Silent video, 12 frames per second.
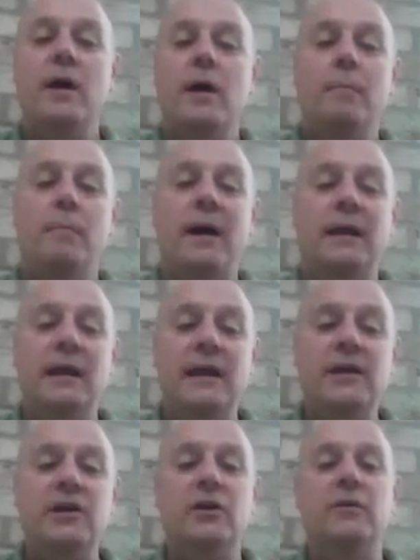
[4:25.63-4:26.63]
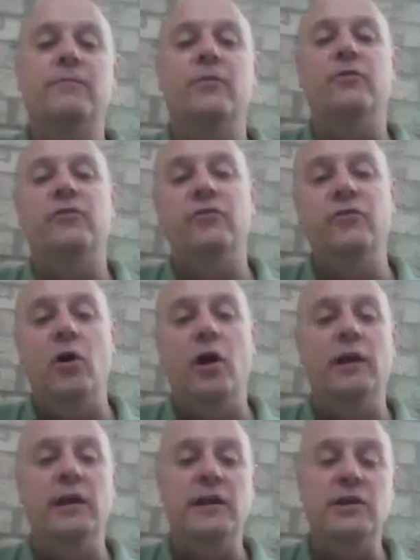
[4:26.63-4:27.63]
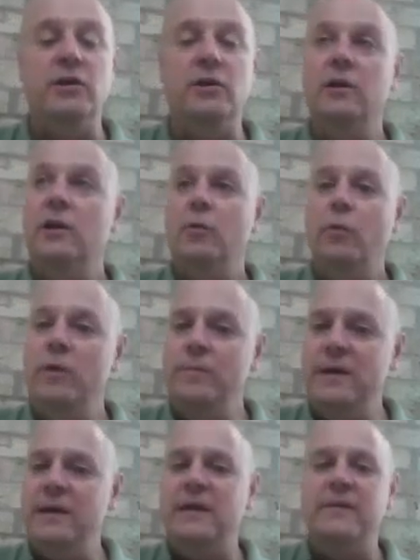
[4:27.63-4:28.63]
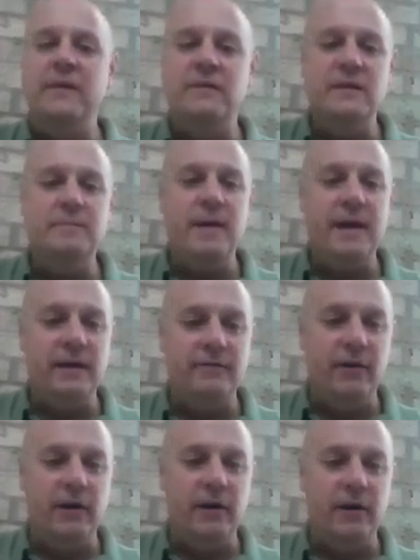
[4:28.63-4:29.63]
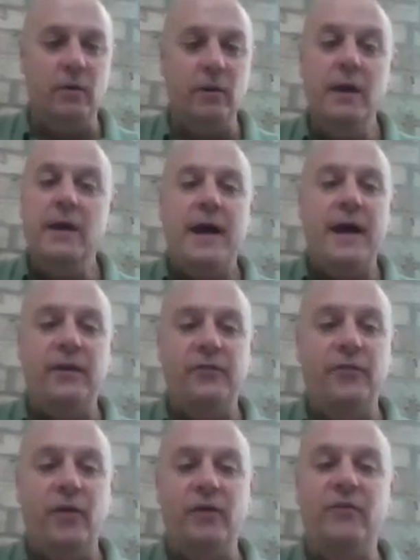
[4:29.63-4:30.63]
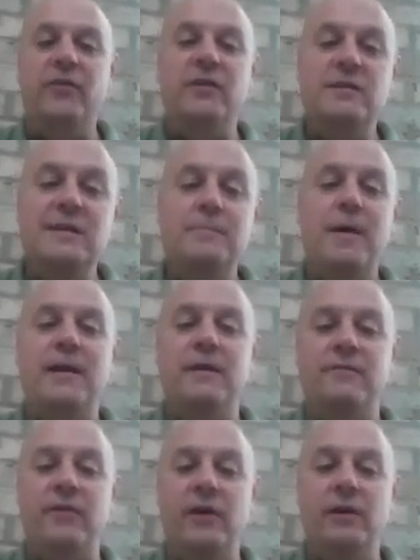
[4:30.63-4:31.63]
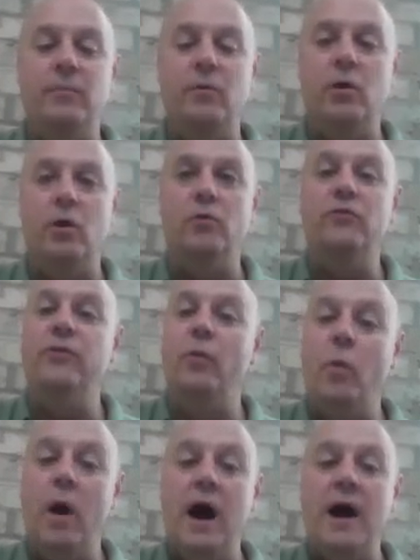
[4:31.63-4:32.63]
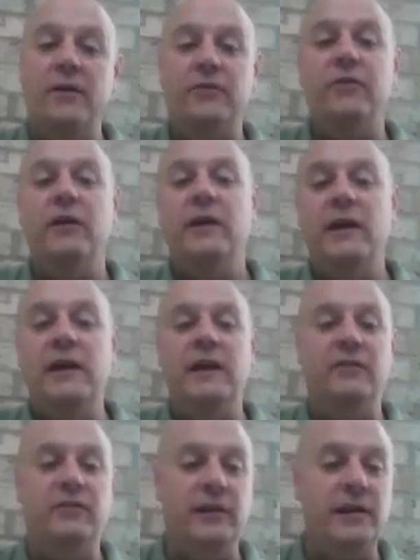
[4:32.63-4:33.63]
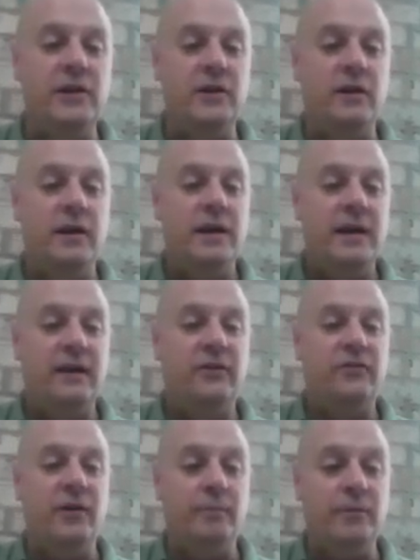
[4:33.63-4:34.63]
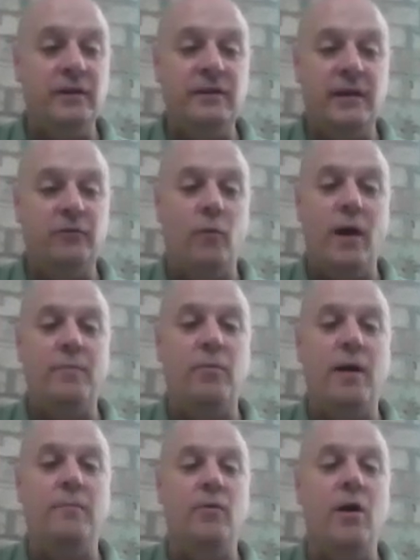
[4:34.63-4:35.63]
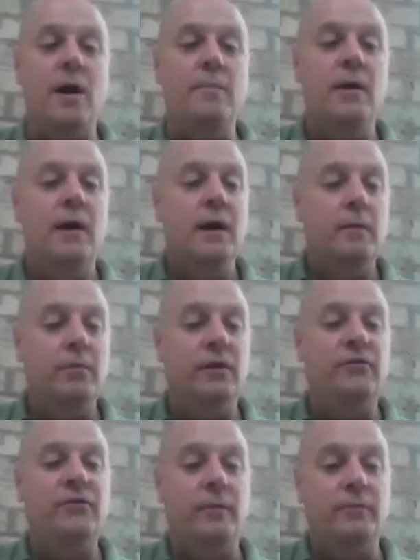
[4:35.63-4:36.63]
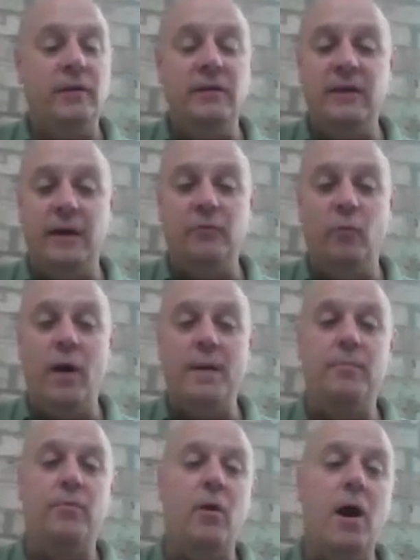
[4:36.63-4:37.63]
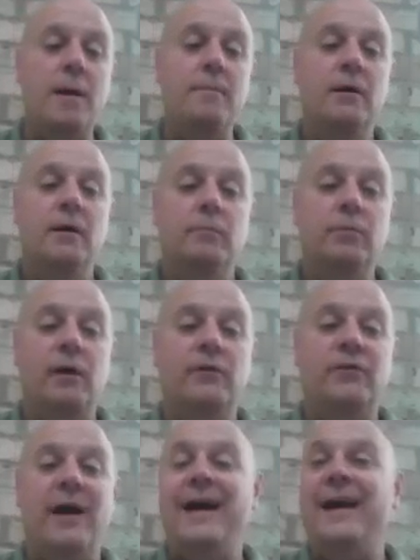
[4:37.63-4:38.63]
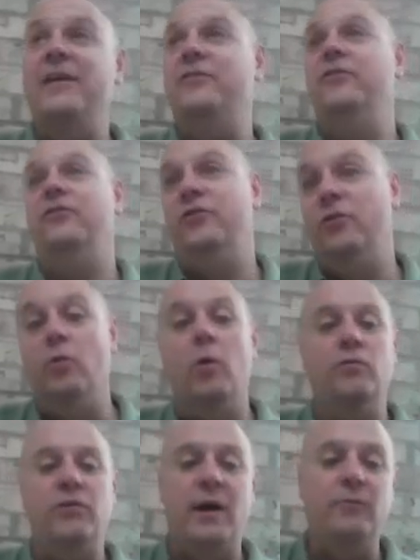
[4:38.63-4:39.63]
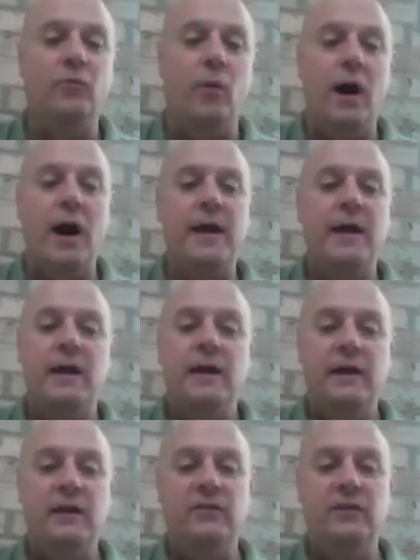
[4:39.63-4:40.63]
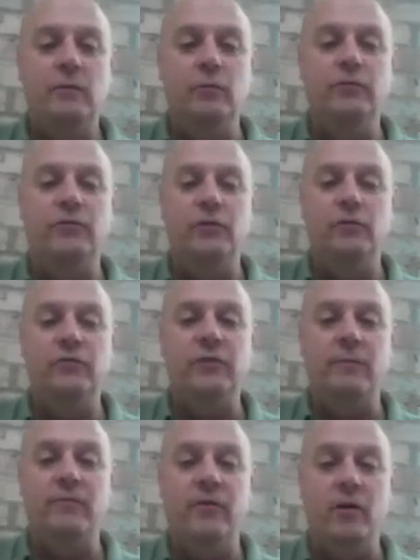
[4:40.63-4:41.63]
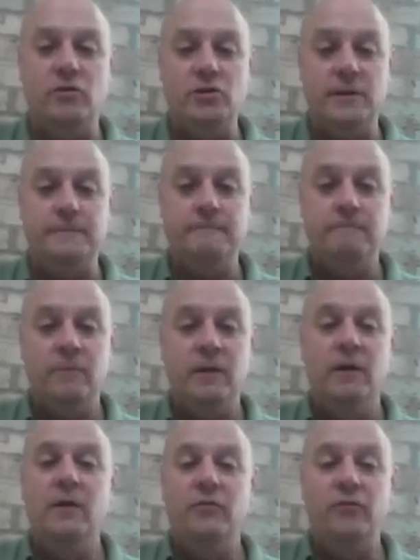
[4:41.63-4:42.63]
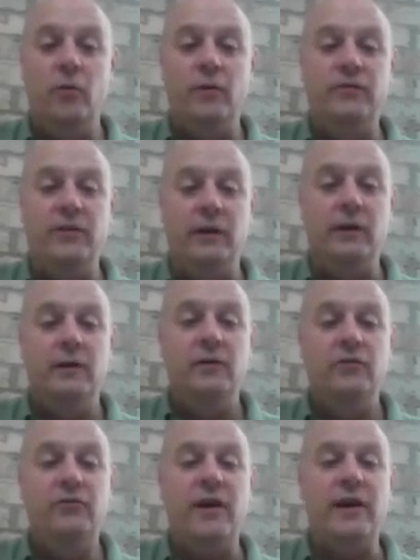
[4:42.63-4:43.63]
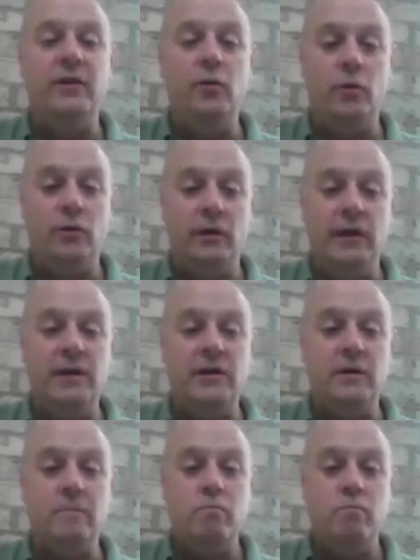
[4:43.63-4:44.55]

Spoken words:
By linear versus nonlinear, we mean in the dependent variable. And as far as the dependent variable goes, the y's, it is linear. It's something times y prime prime plus something times y prime plus, I guess, 0 times y is equal to some function. So it's a second order linear.